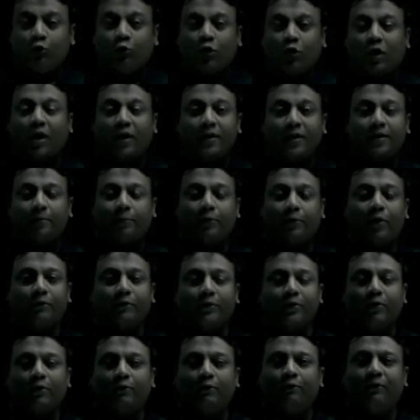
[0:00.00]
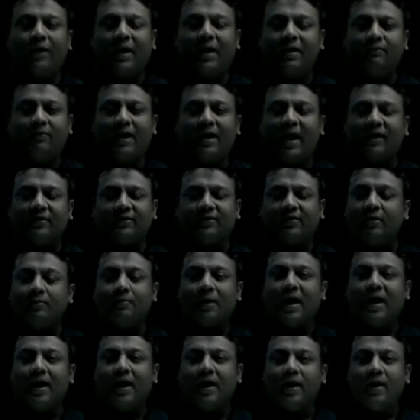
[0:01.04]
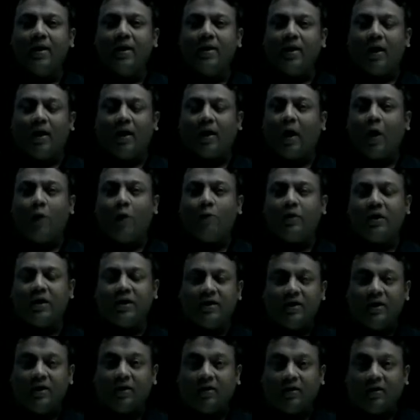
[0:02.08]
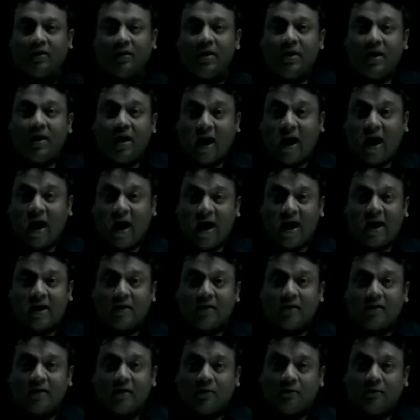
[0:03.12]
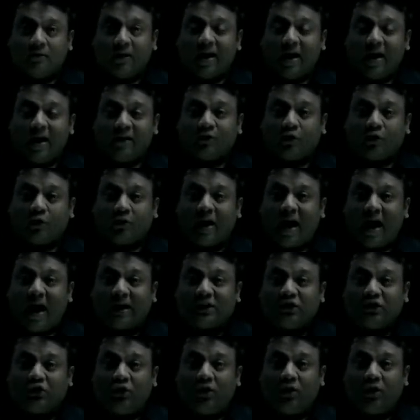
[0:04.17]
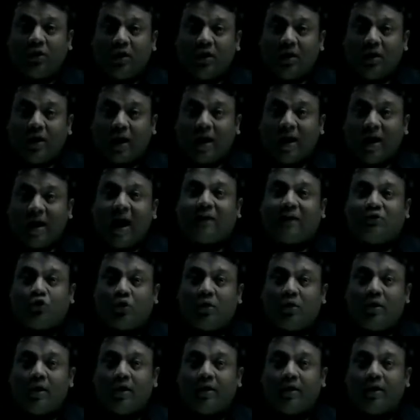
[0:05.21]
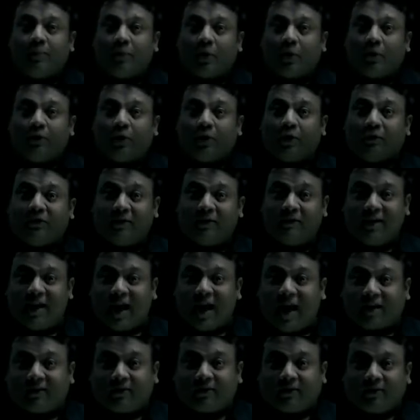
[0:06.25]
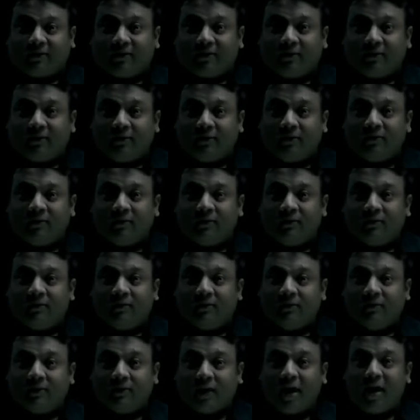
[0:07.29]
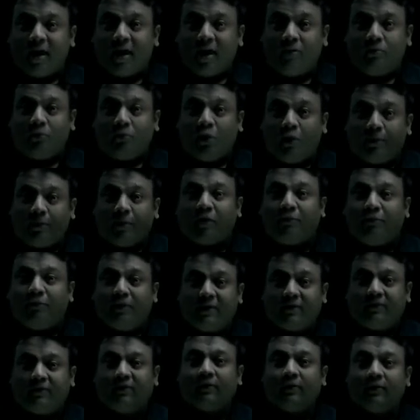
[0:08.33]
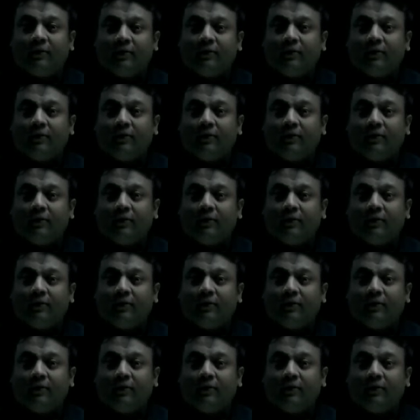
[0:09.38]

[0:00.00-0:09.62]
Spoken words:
to earn a profit of 5 lakhs in my accounting year. And when I saw the actual, I actually earned a profit of 7 lakhs. I earned more profits.